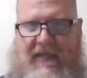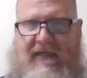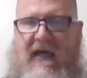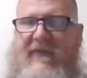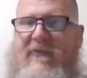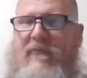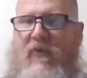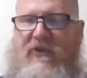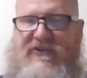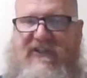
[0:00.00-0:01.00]
and got the
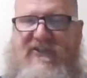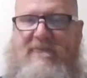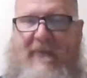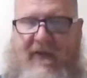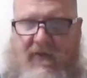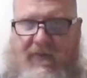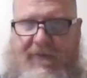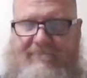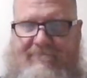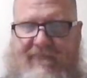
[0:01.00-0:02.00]
boys expelled.
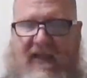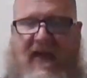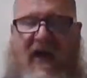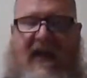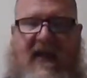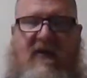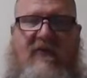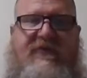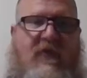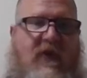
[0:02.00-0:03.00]
They got
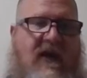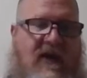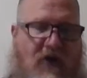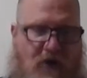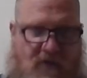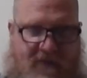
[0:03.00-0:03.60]
L's for all